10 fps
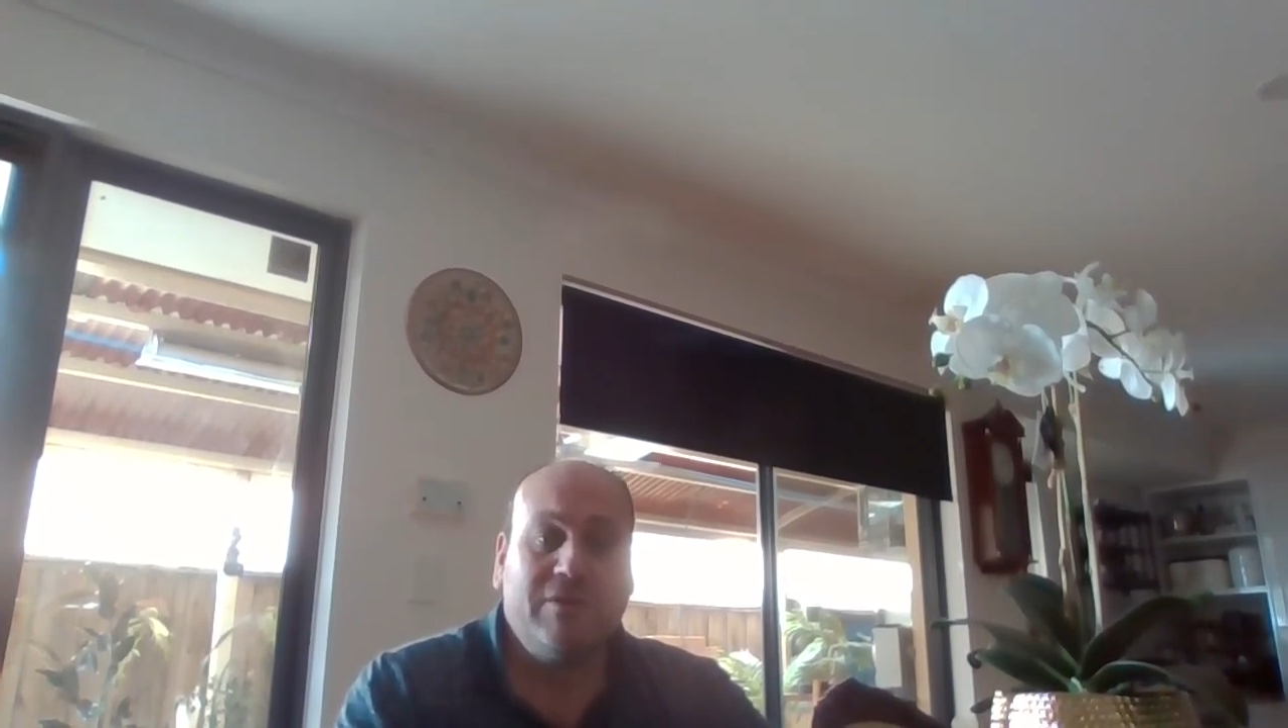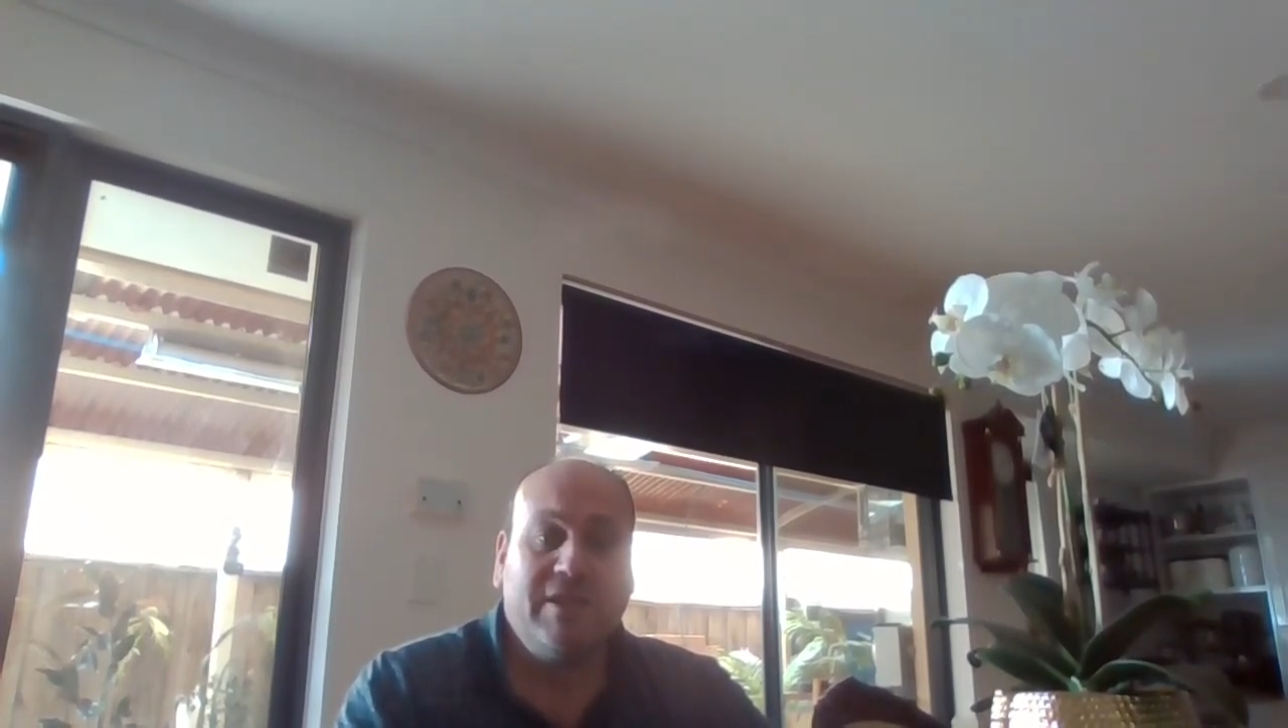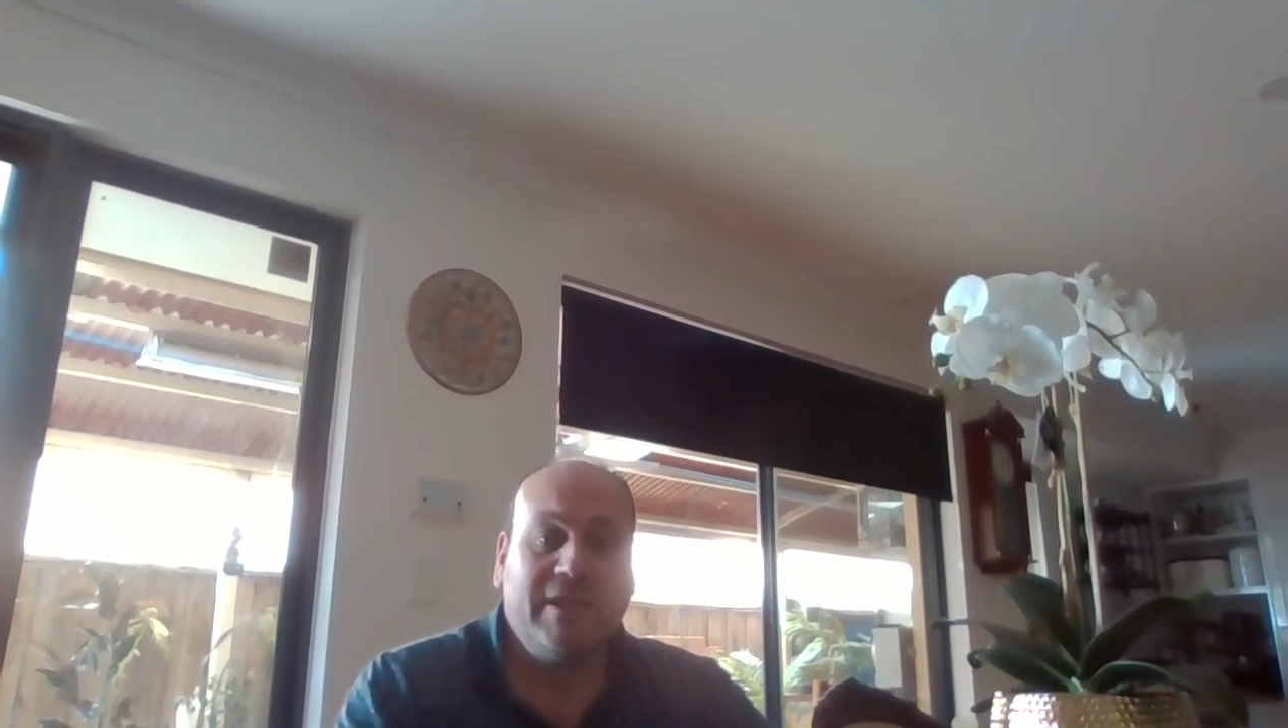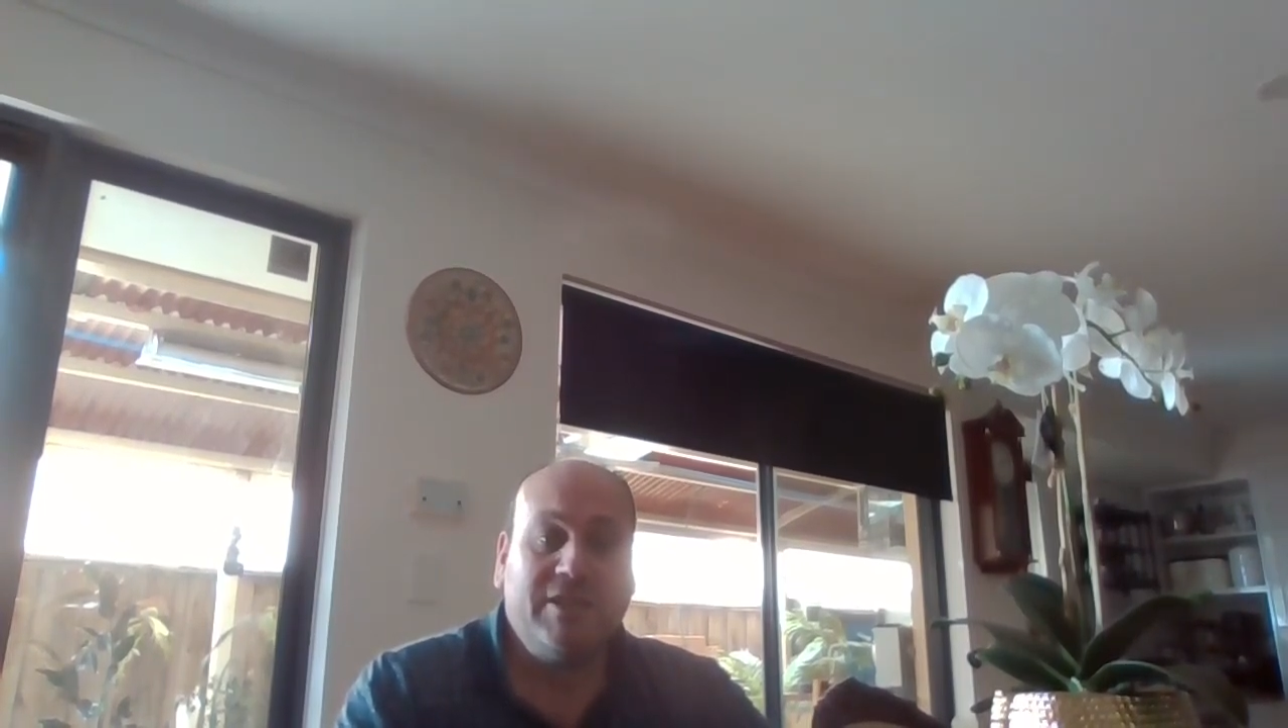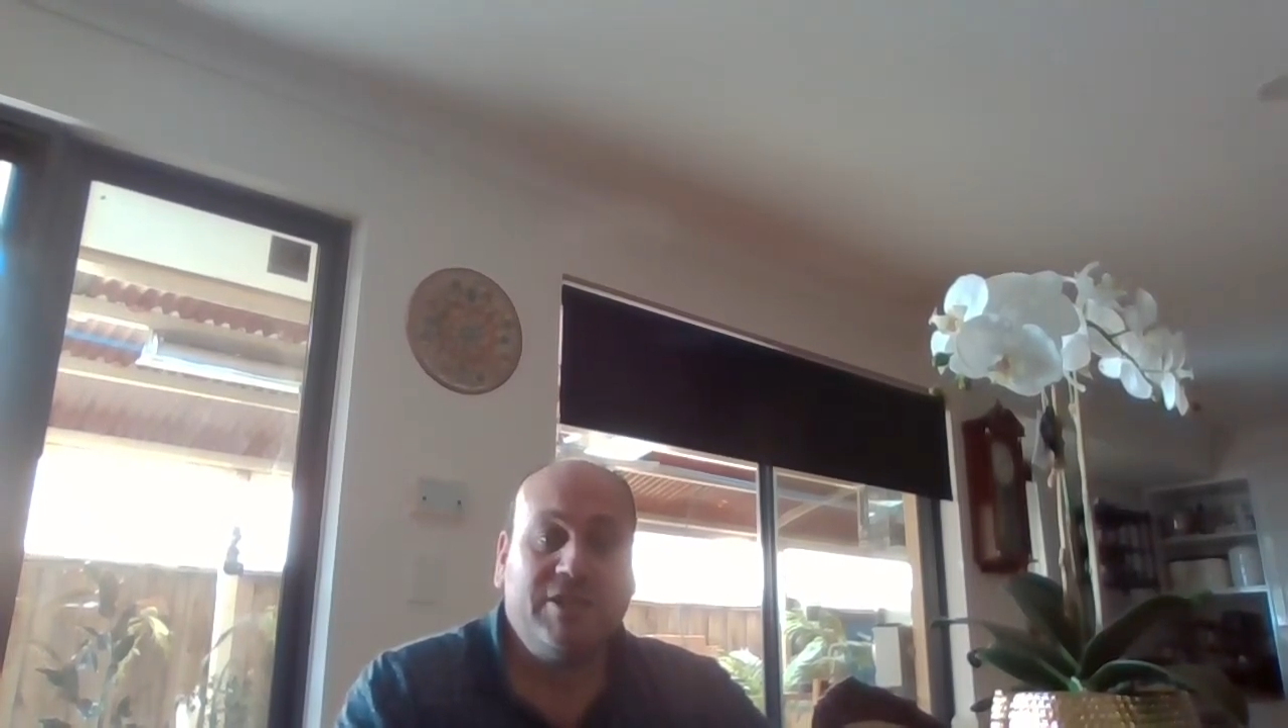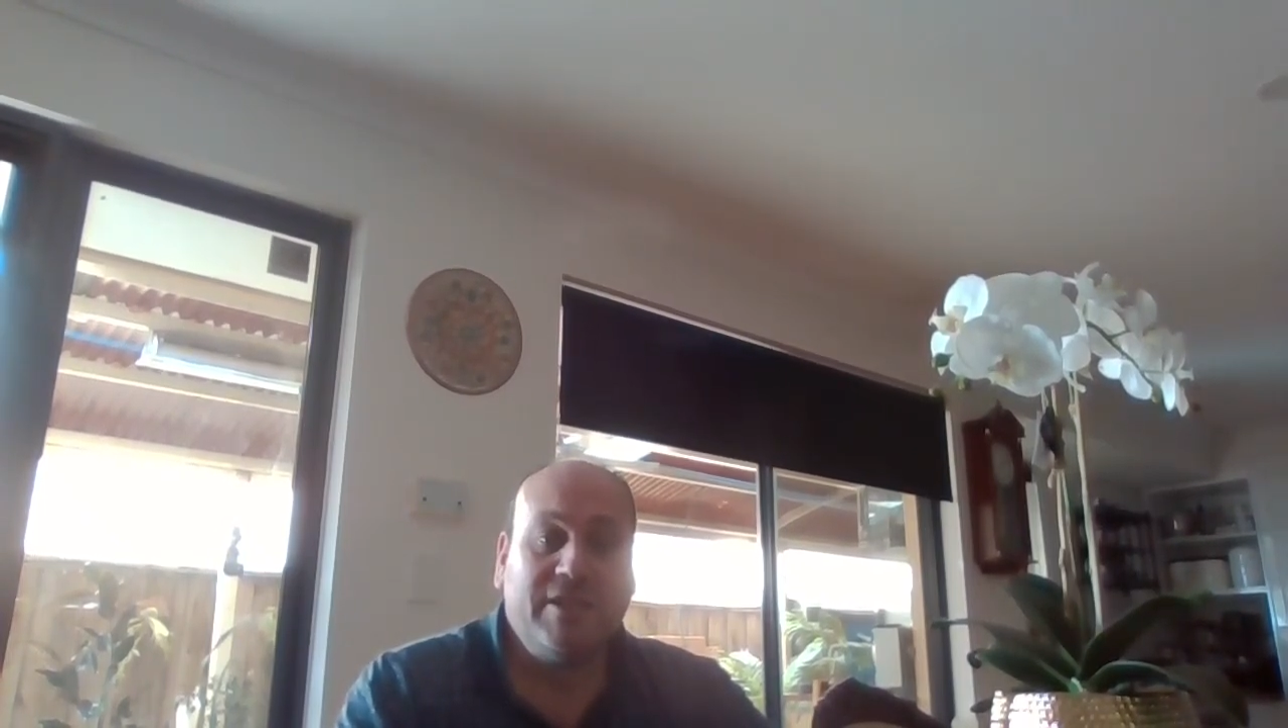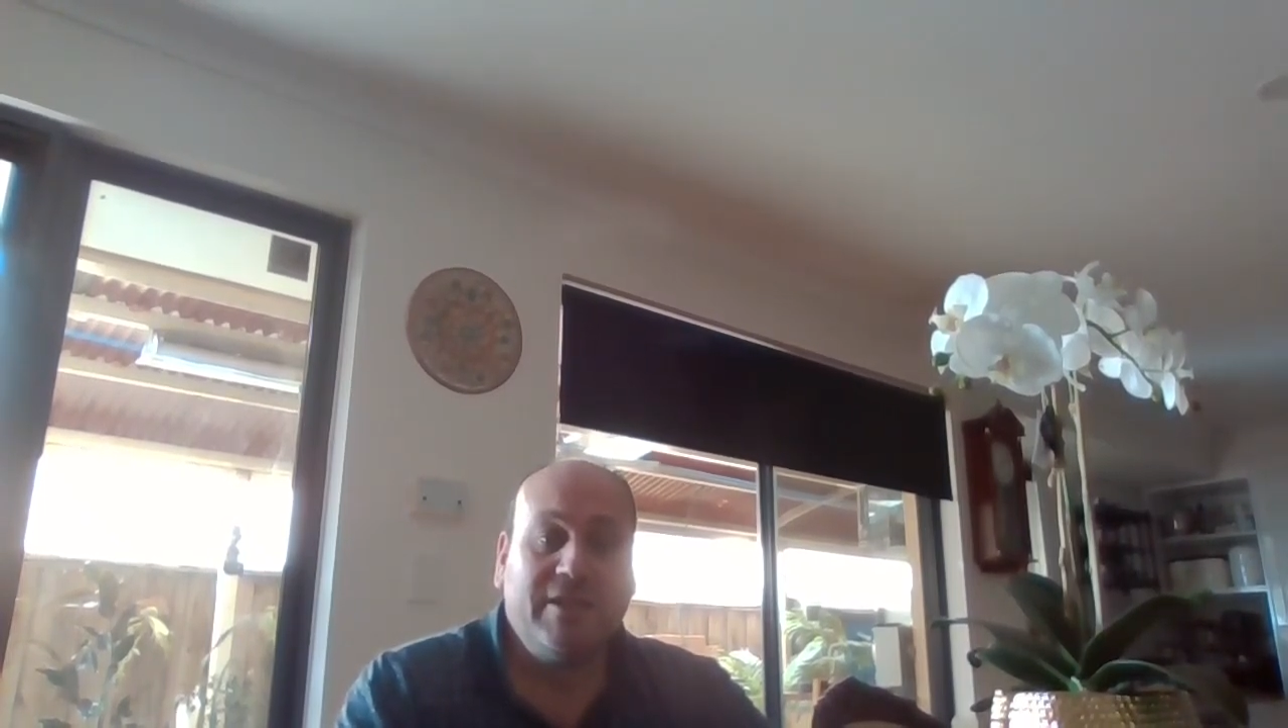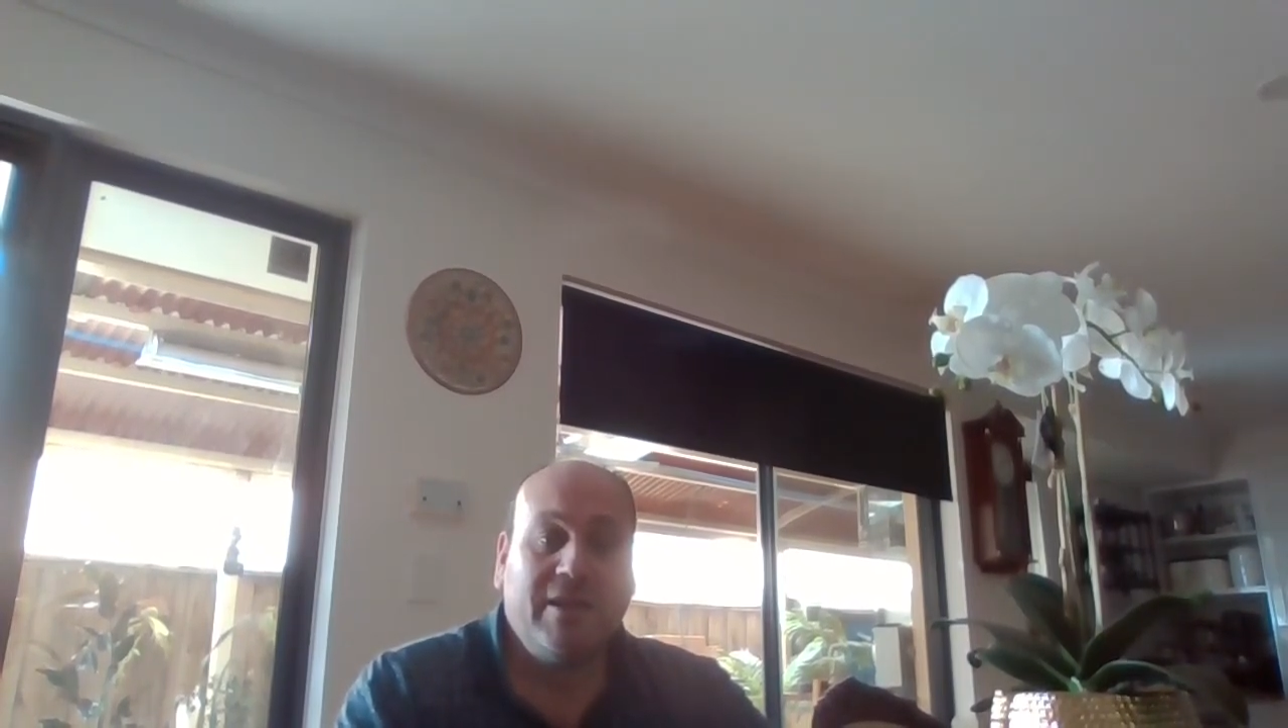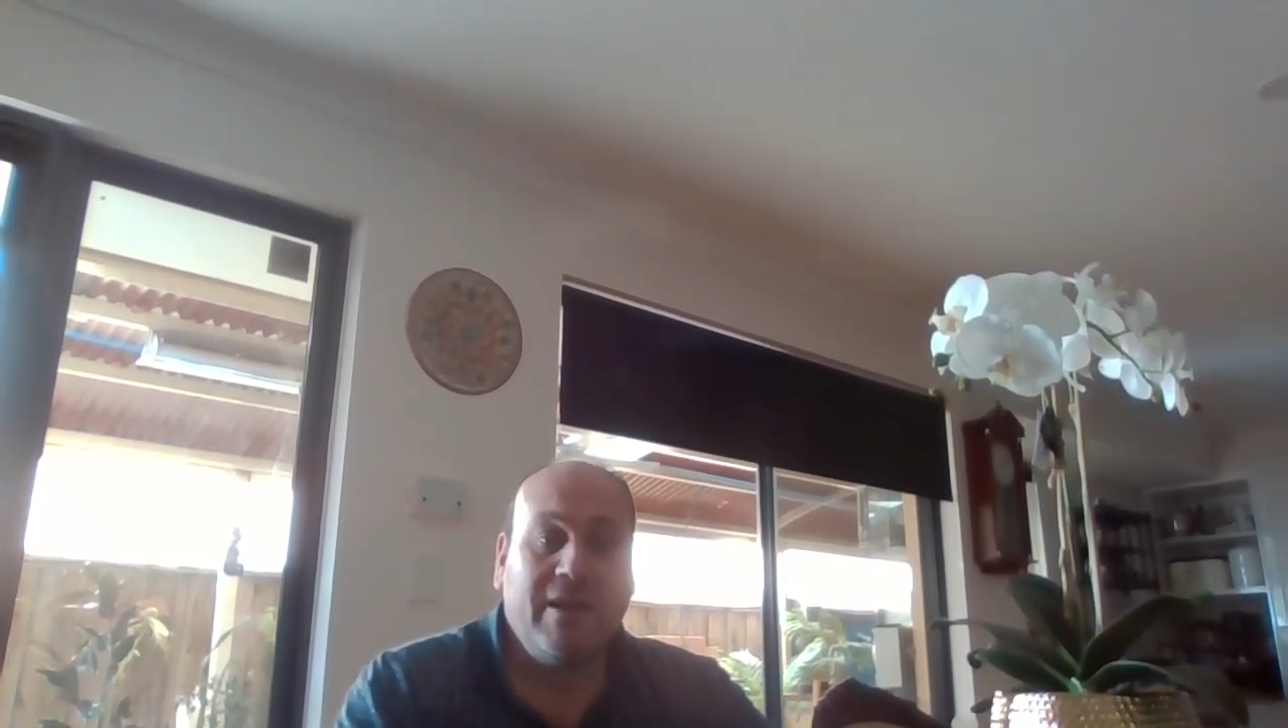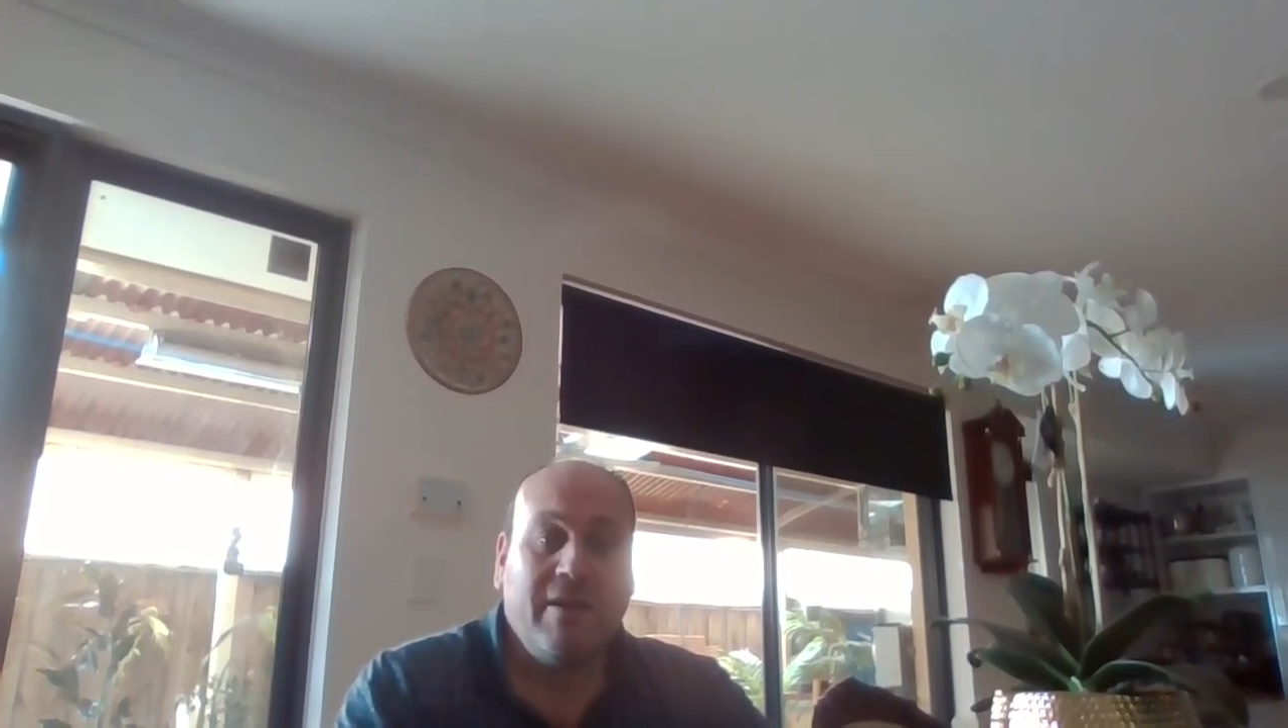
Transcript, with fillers: teaching,